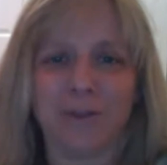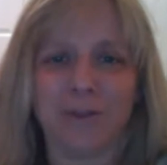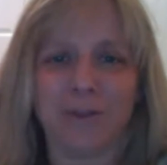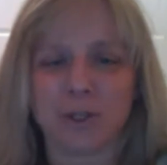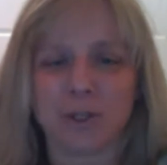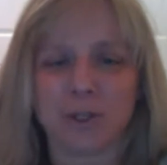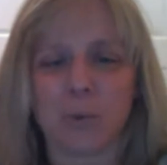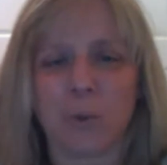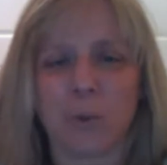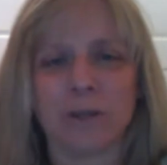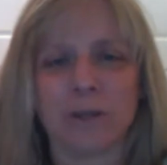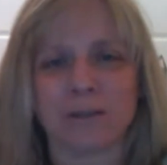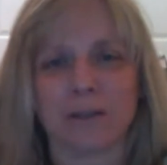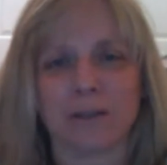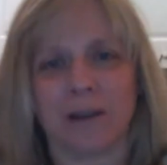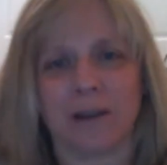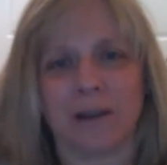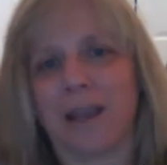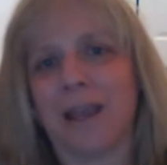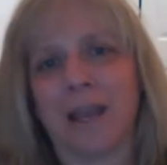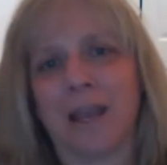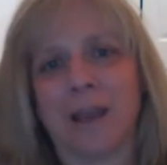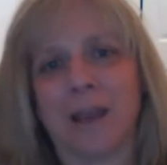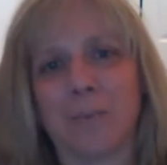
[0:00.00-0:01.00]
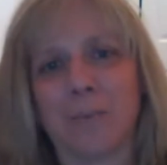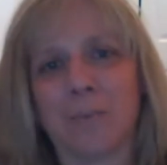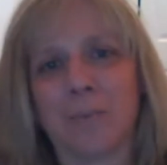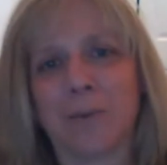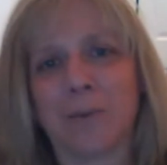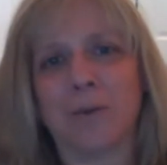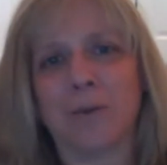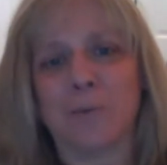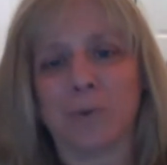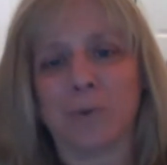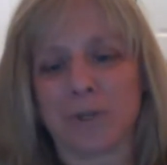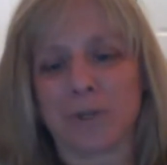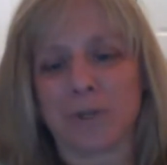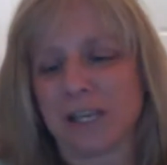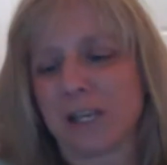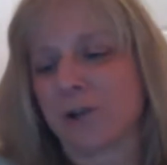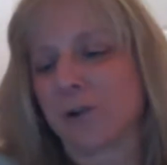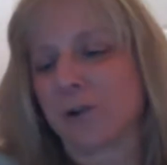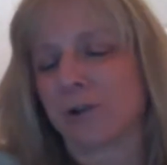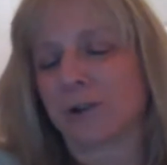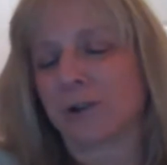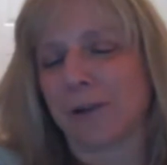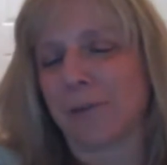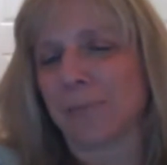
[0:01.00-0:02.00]
the twins and him would
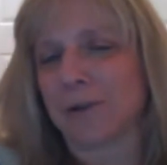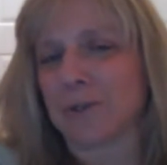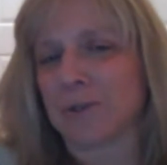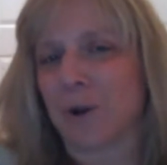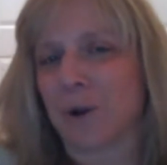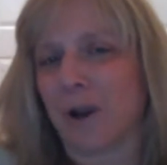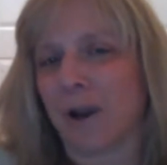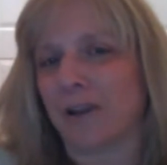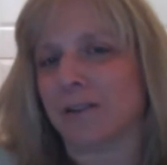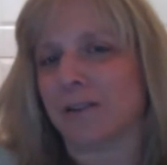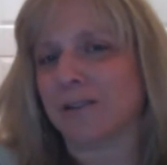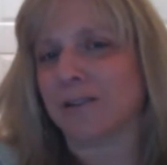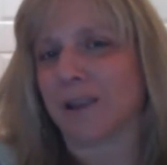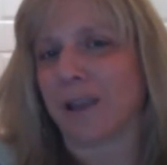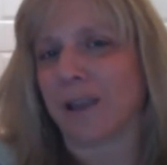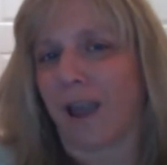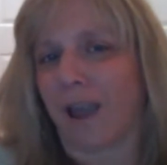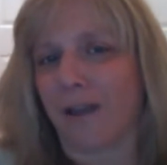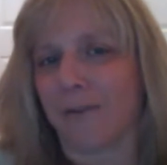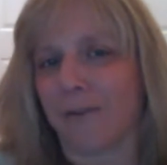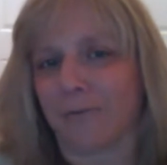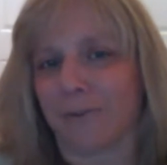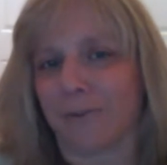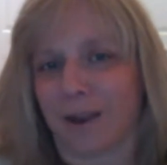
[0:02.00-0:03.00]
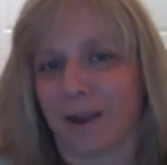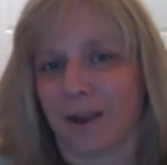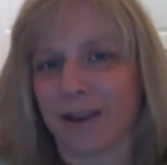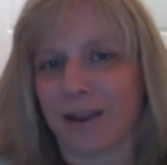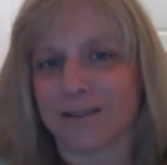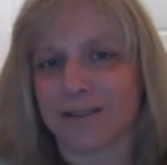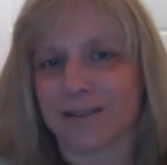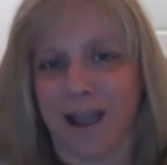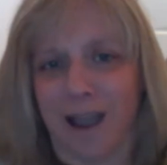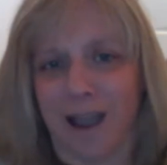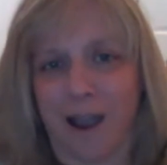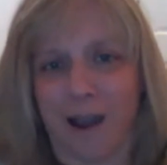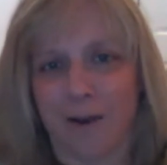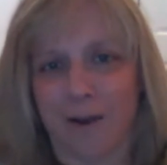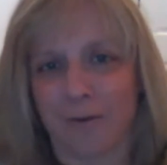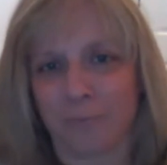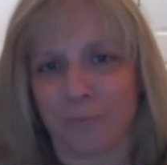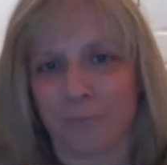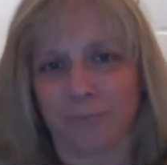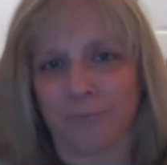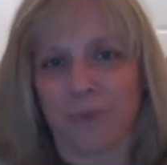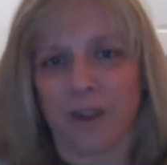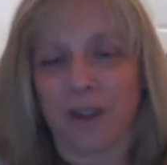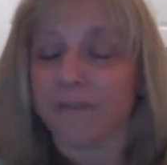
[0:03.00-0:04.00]
secretly be trying to get Vanessa out.
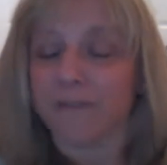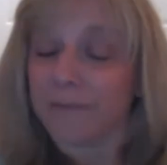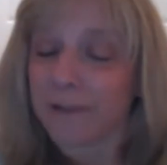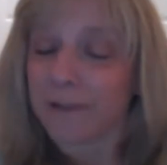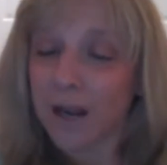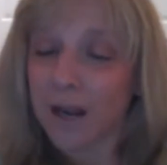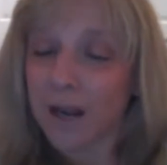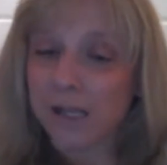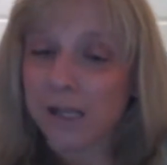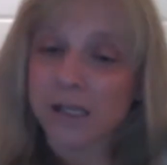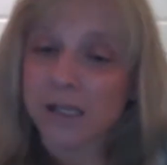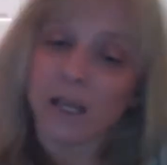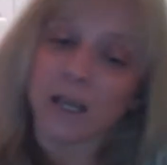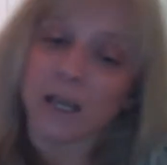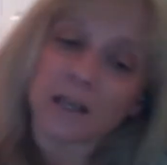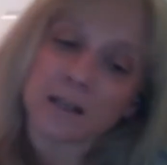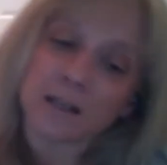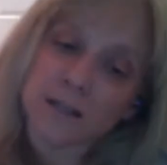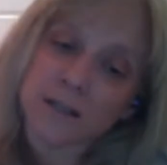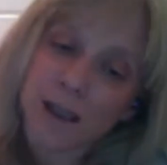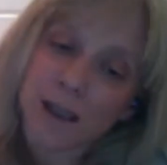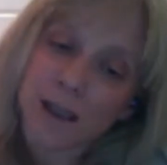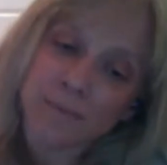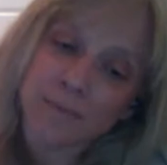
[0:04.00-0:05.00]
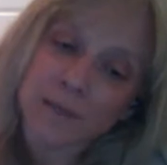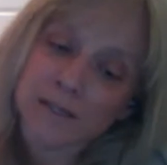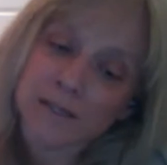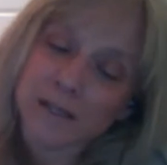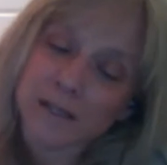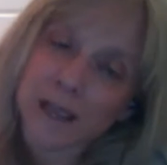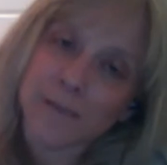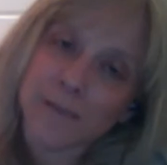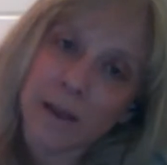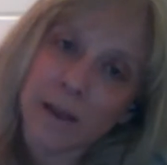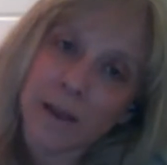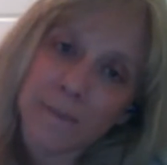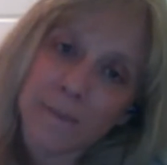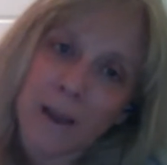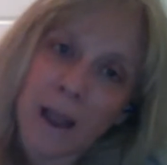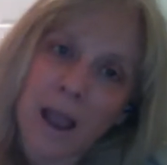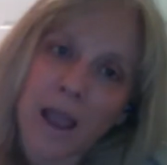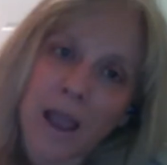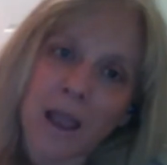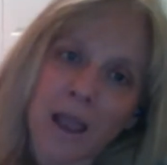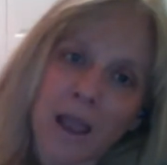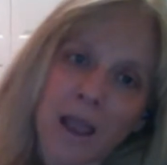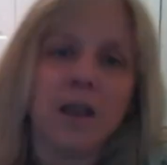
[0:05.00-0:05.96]
Vanessa, it's time to say bye-bye.